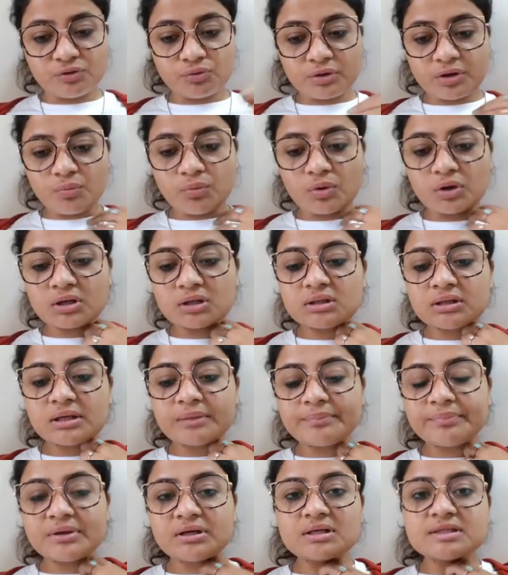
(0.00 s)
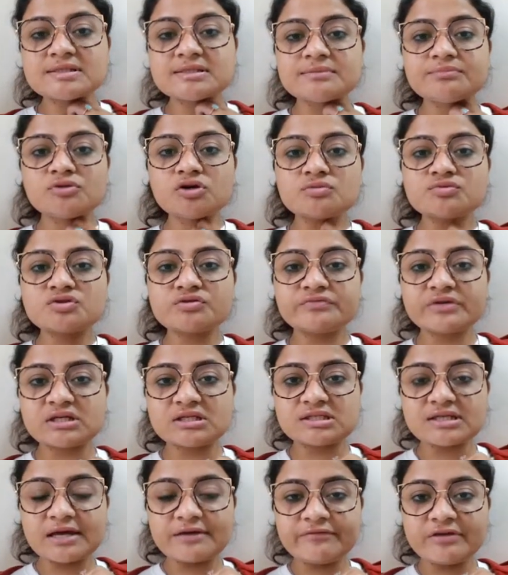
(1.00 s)
Okay, what are the typical symptoms of
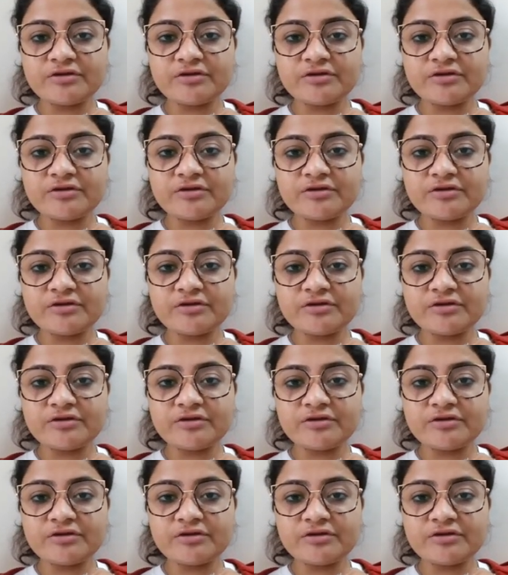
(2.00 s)
HIV?